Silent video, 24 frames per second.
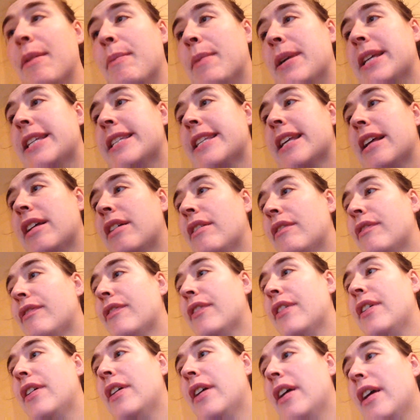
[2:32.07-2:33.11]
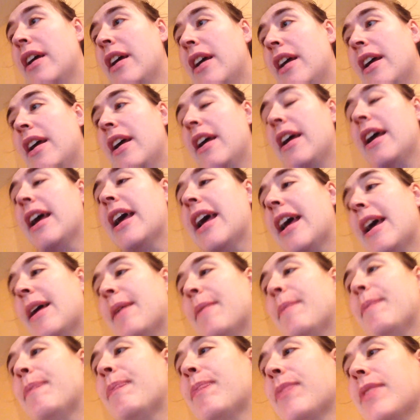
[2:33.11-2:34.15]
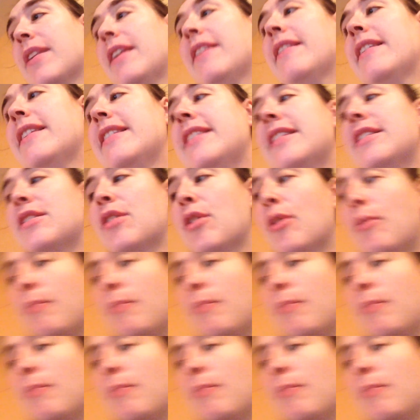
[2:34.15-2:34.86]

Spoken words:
myself. This is her